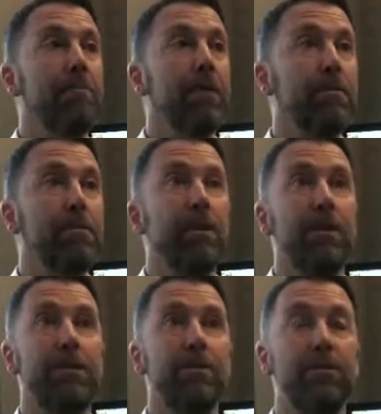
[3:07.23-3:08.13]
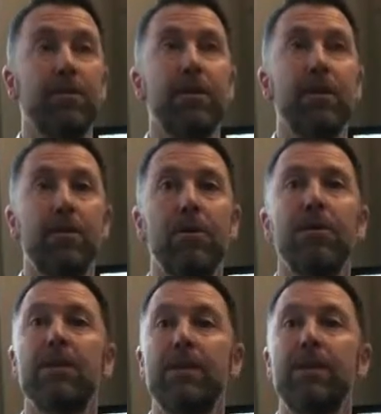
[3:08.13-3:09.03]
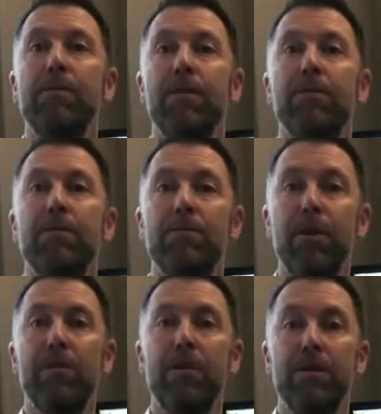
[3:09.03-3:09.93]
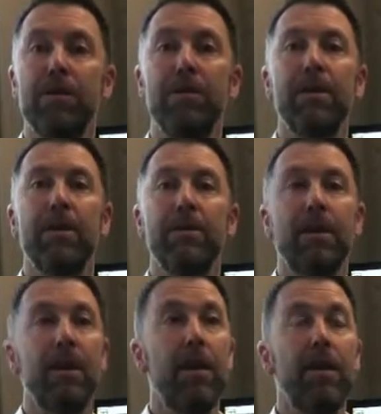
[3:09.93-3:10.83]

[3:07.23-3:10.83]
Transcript: But I'm starting to certainly learn and see about some creative possibilities that